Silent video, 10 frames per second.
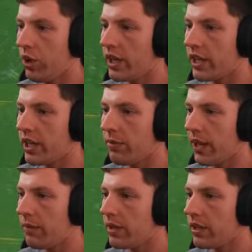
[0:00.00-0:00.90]
Muani, can you
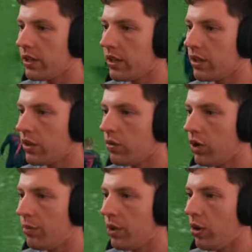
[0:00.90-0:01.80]
play me?
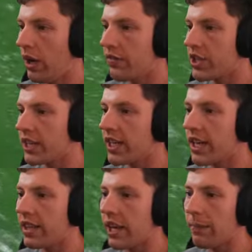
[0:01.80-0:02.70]
What a ball. Iverson can
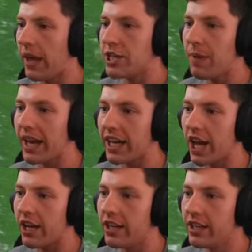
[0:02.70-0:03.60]
get there. Plays
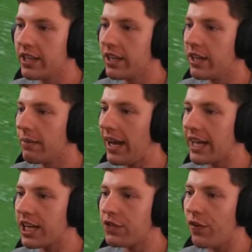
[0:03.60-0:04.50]
Belligan.
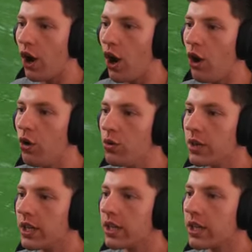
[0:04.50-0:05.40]
Belligan's through.
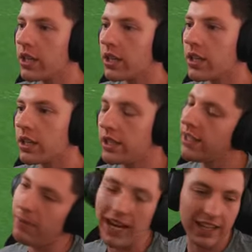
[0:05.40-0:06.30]

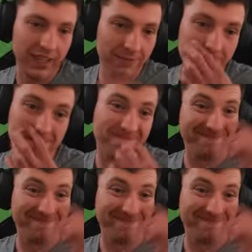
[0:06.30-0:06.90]
Belligan.